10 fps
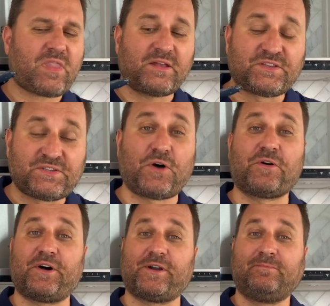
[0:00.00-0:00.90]
So
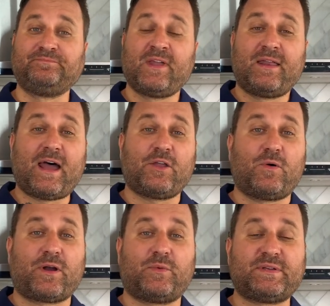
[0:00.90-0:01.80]
good. Now, you
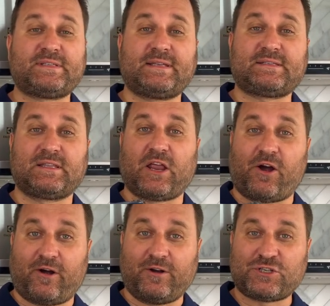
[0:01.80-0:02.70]
want to resist the
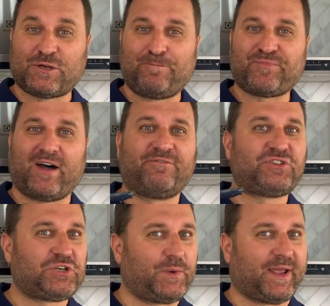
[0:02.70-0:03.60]
urge of
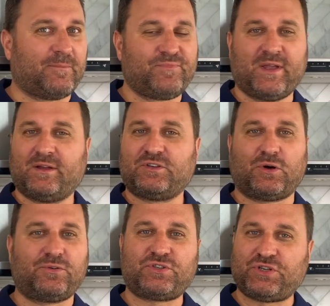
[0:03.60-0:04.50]
chewing.
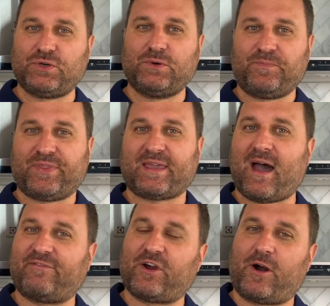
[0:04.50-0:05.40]
Don't chew the
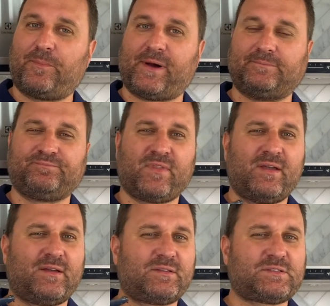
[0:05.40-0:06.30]
caviar, but
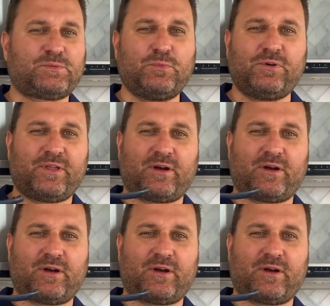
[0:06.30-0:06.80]
smooth it